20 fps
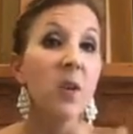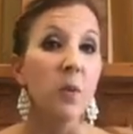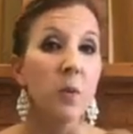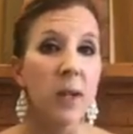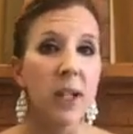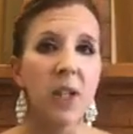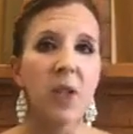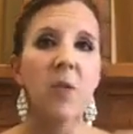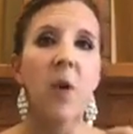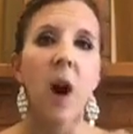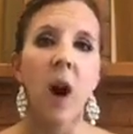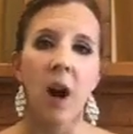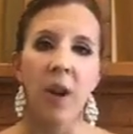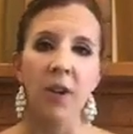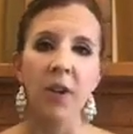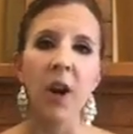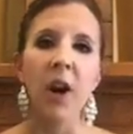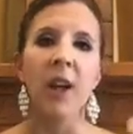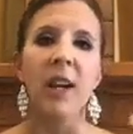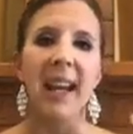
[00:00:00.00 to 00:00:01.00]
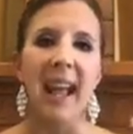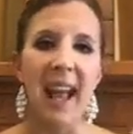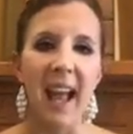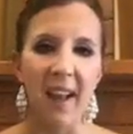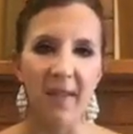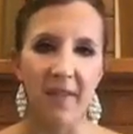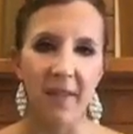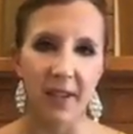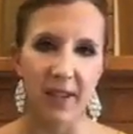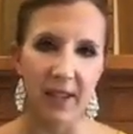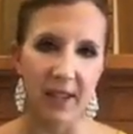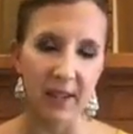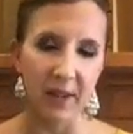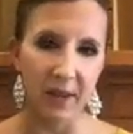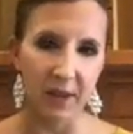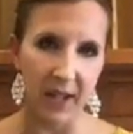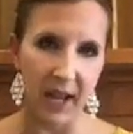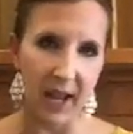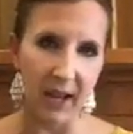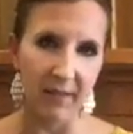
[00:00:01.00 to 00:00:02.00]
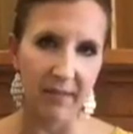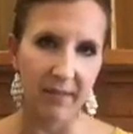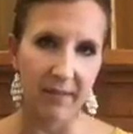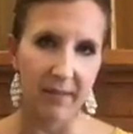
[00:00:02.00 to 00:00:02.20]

We do On Guard every single day.